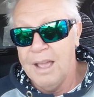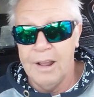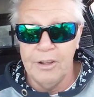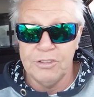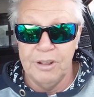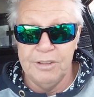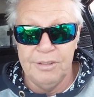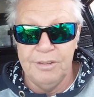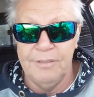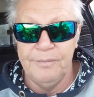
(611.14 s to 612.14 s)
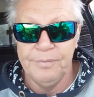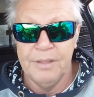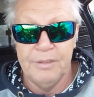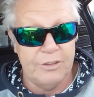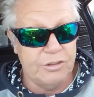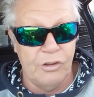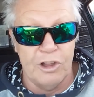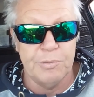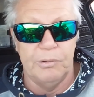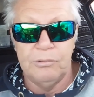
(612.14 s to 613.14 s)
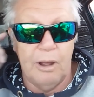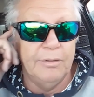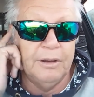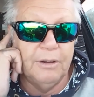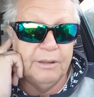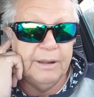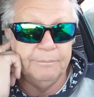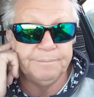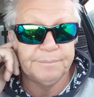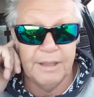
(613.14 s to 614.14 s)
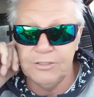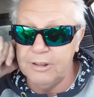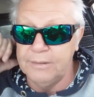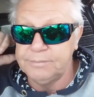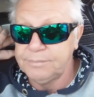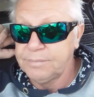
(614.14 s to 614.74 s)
And I said, that's the gospel right there and then. That's it.